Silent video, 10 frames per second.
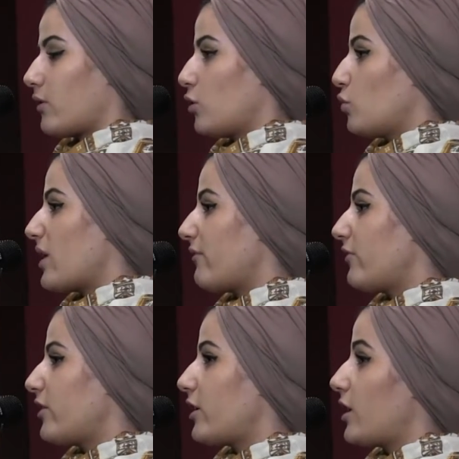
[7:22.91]
You
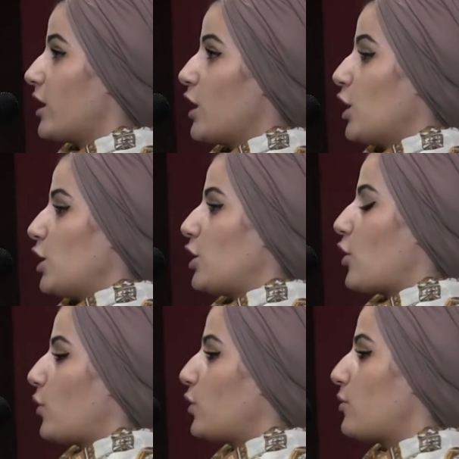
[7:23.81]
never,
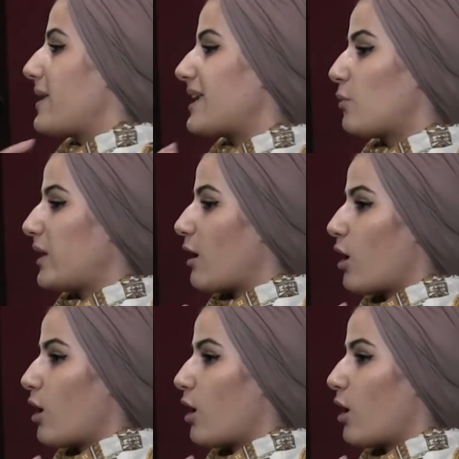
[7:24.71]
we